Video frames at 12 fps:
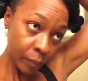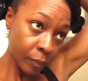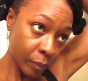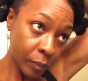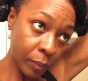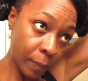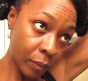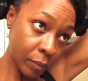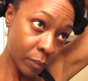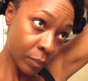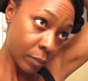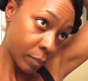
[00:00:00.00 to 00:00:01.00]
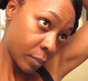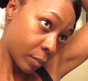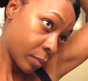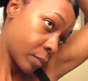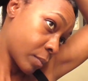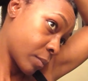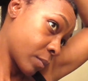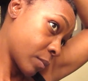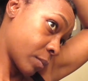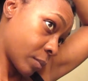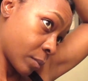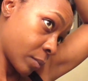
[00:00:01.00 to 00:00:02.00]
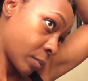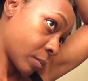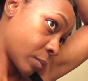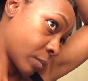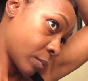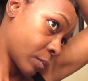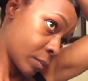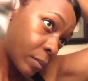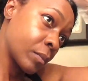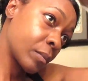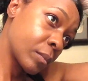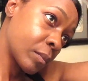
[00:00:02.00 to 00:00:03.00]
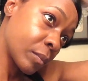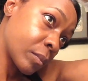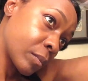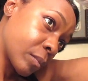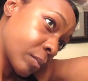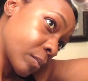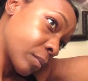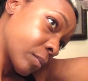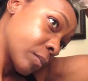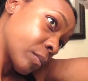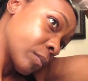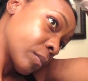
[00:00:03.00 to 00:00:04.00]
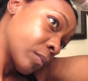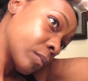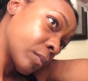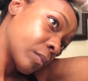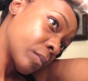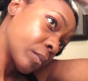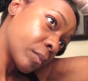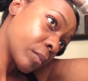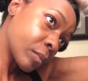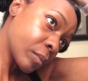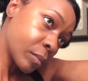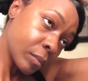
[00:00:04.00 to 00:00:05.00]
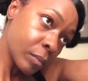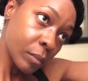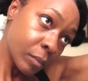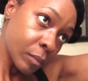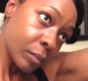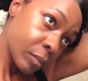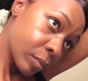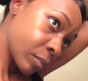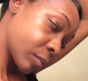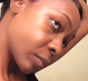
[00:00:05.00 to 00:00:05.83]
it's jet black all the way through. Now I've been dyeing my hair for a long time,